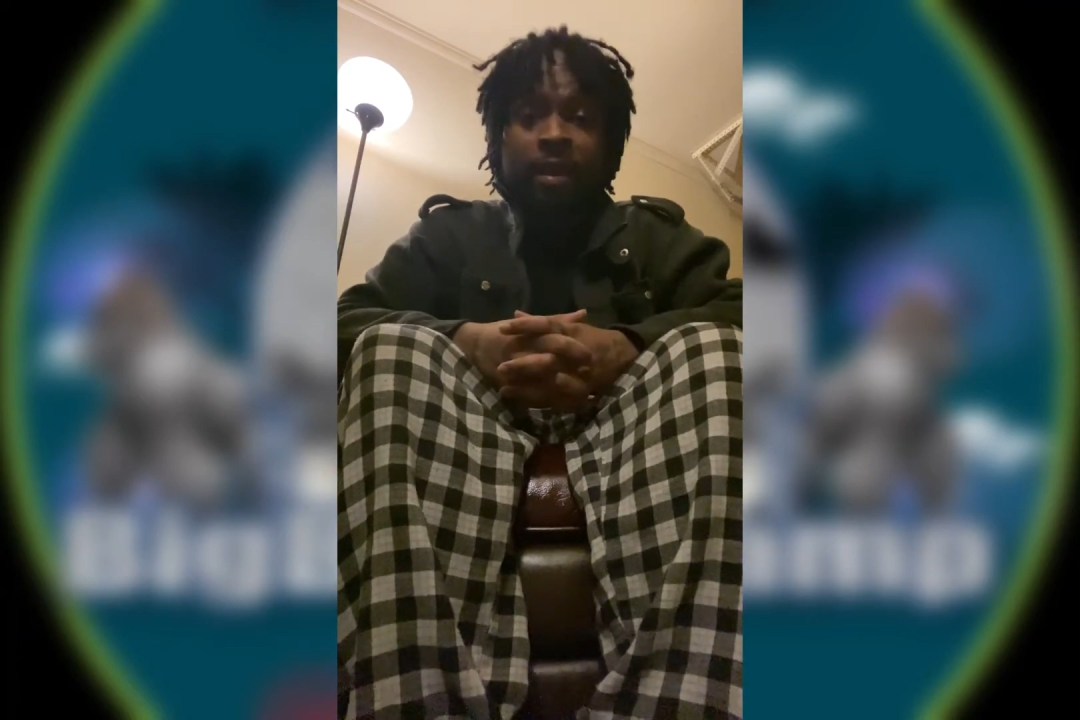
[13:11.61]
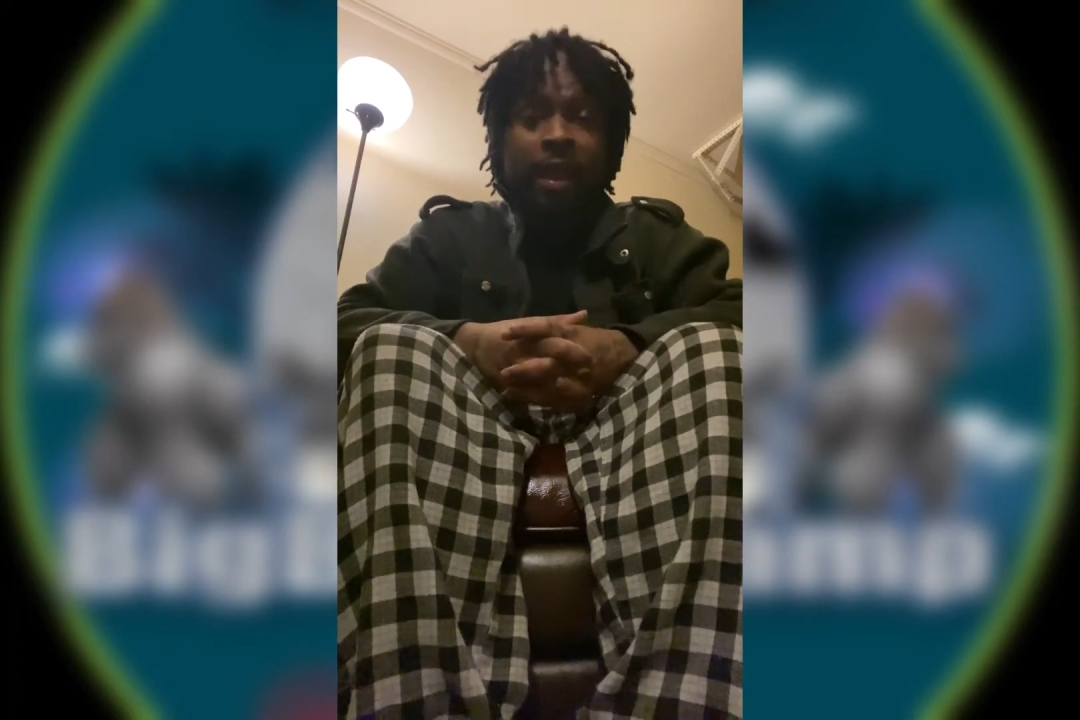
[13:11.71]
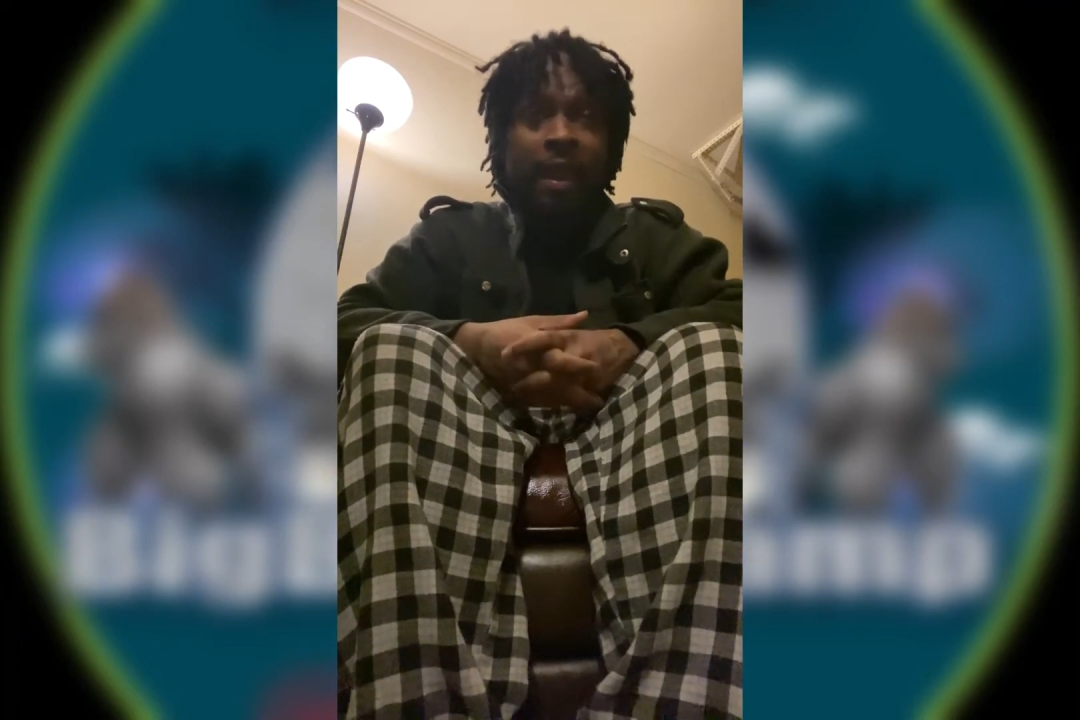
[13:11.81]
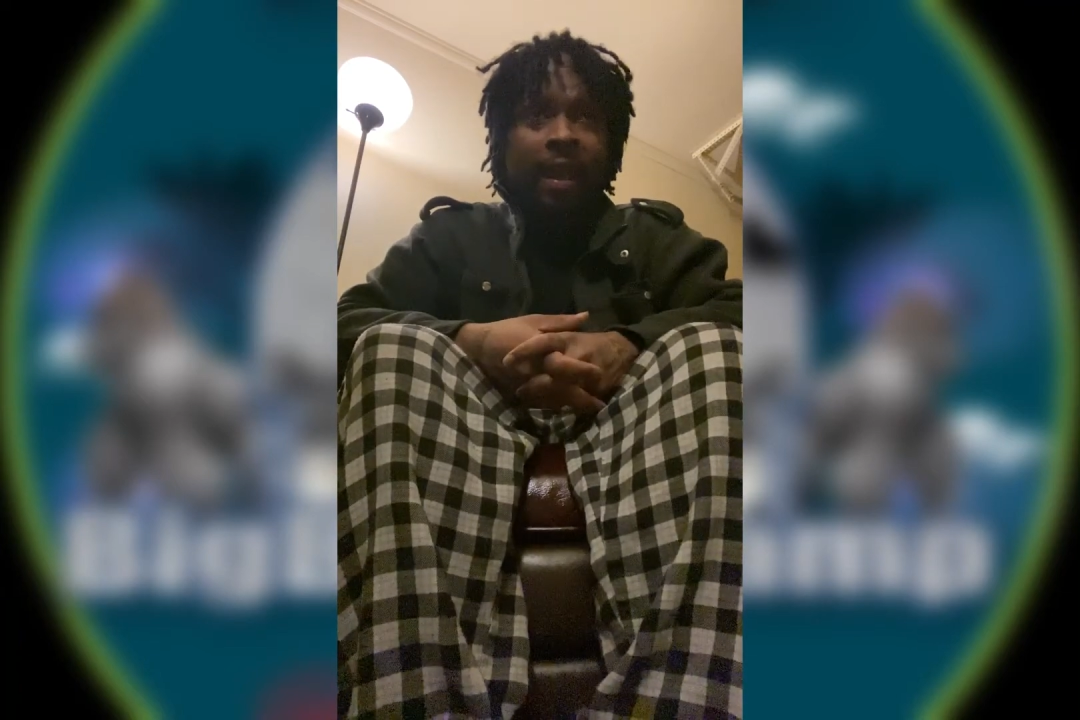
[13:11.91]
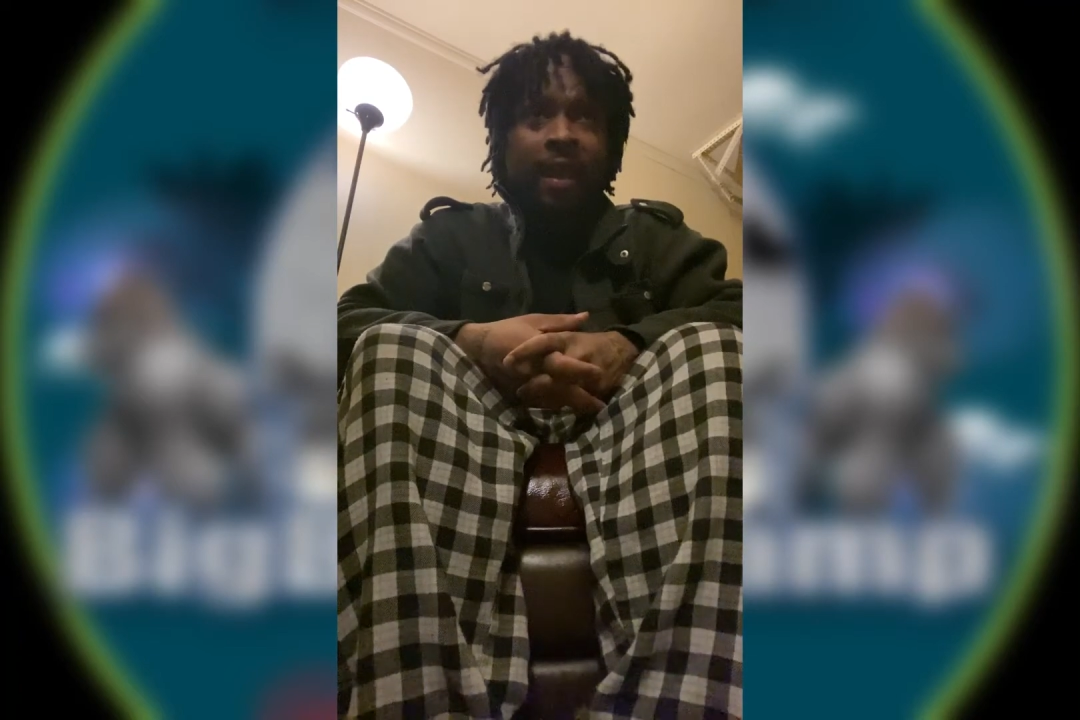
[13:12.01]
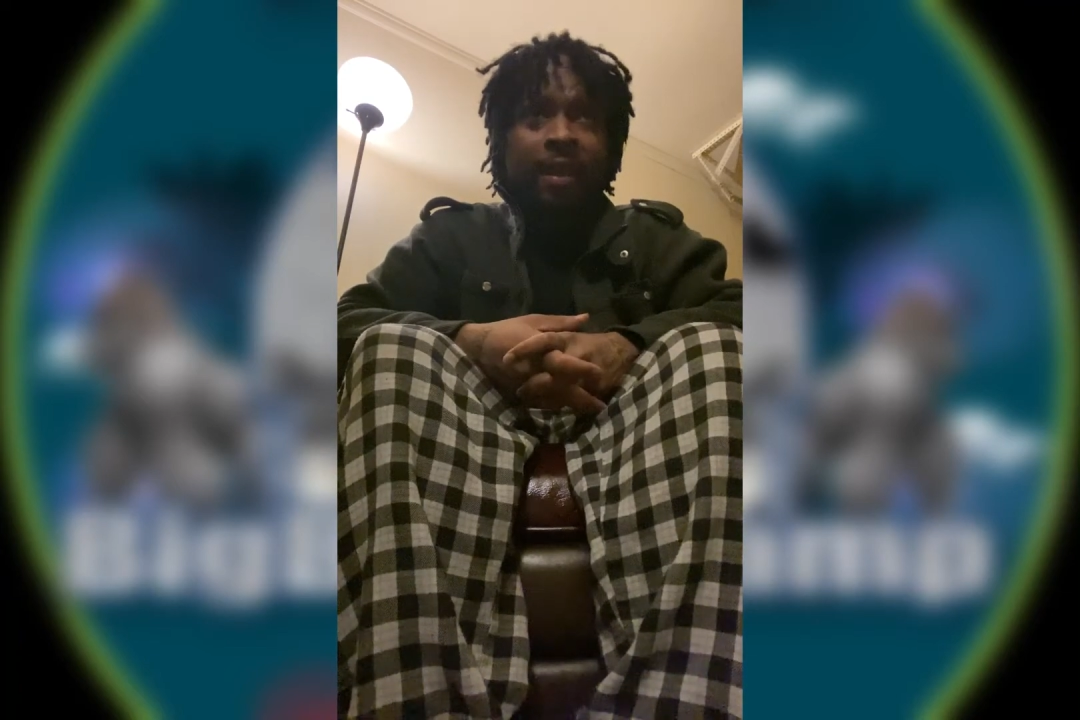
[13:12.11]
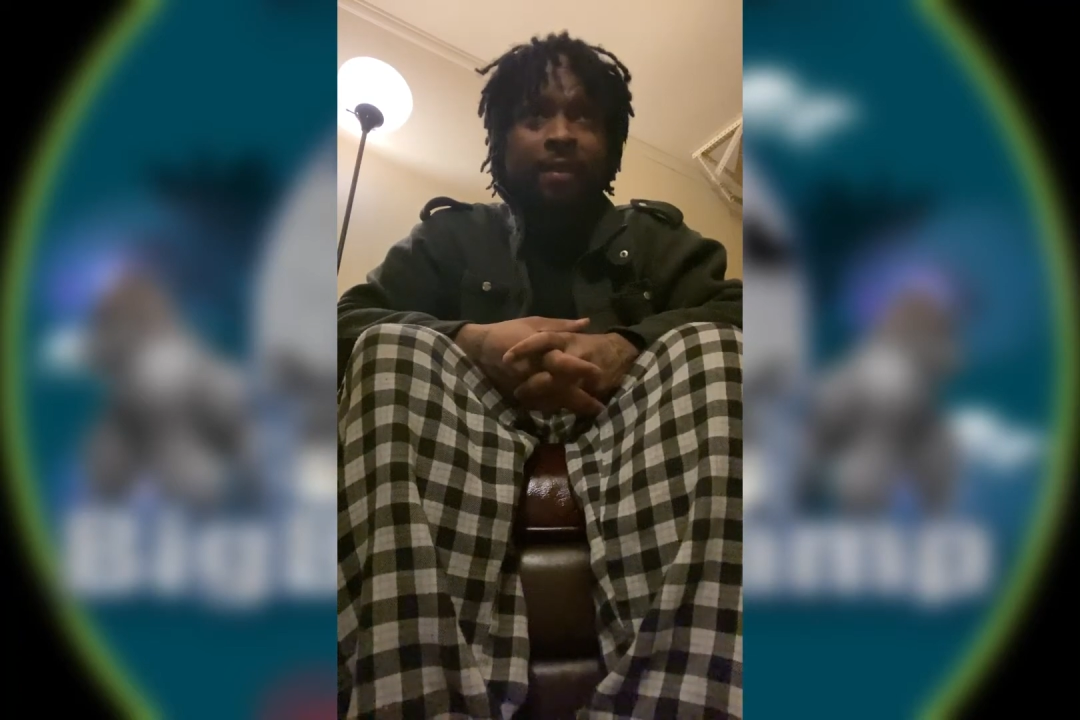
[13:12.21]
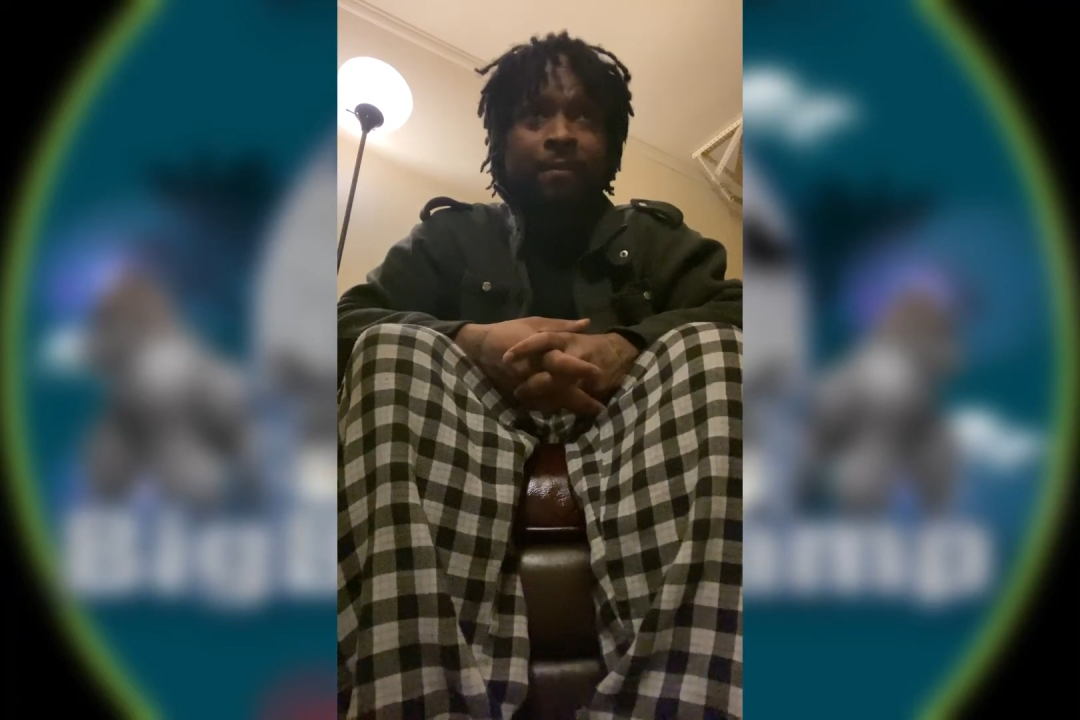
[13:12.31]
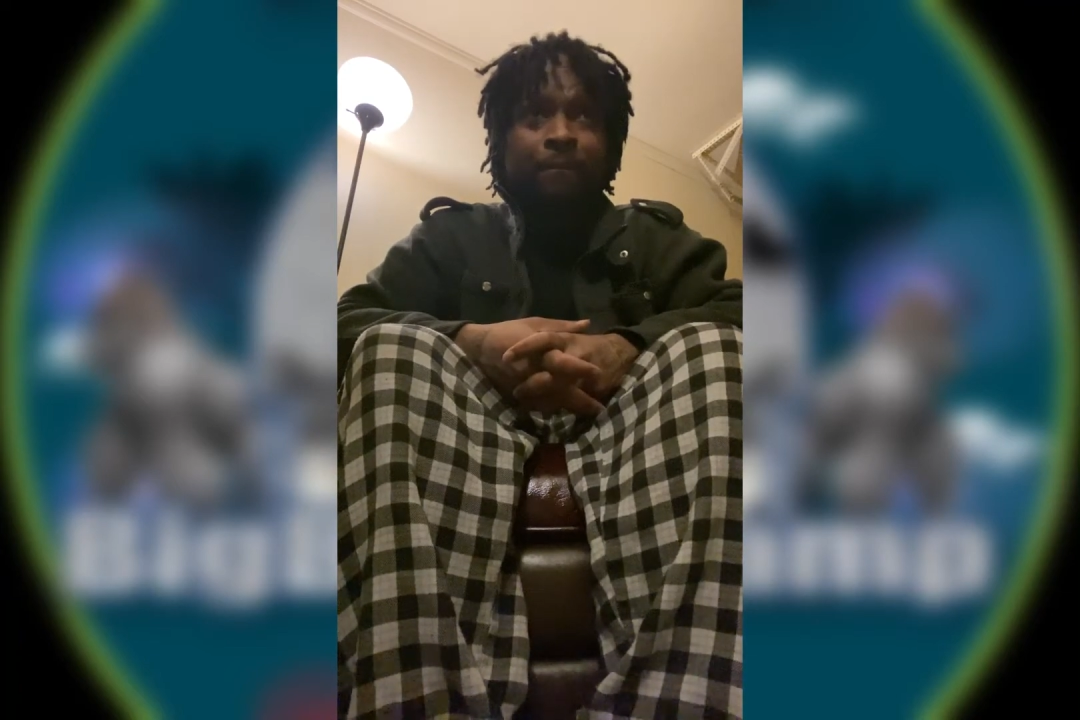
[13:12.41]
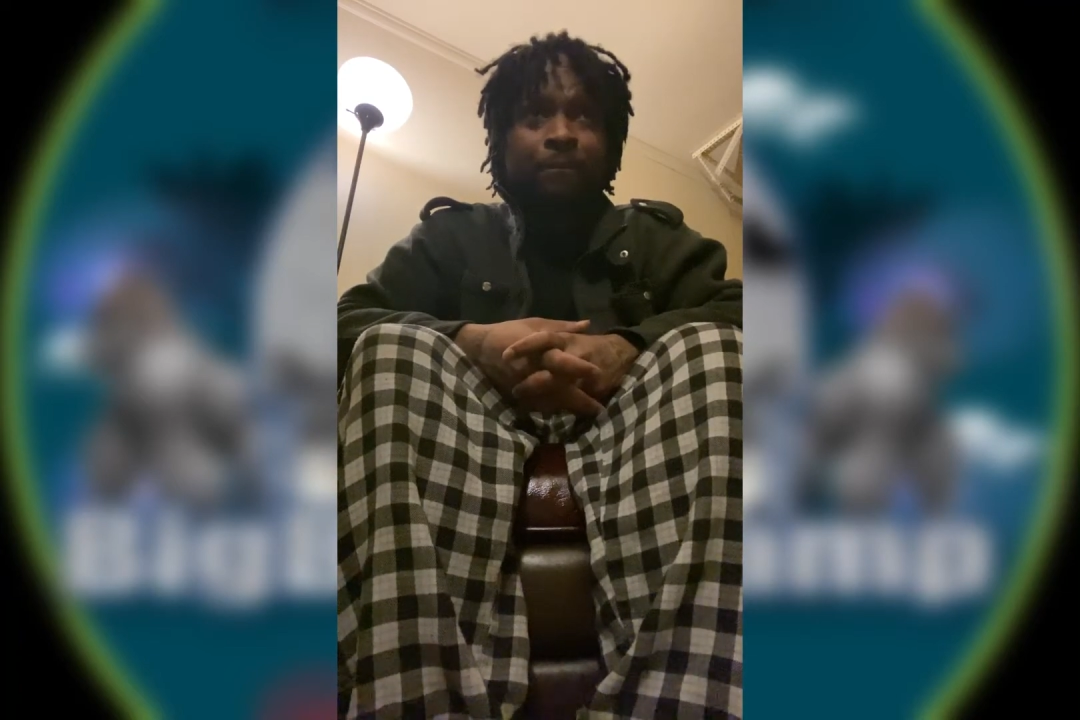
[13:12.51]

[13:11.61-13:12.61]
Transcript: And